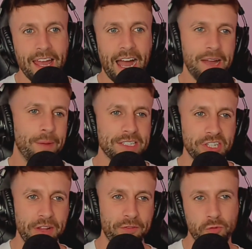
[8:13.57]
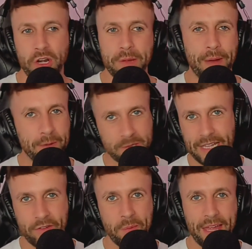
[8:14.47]
I imagine if The Running Man was
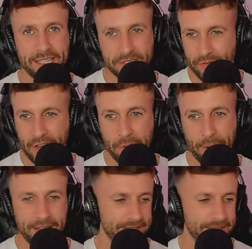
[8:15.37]
never made as a film,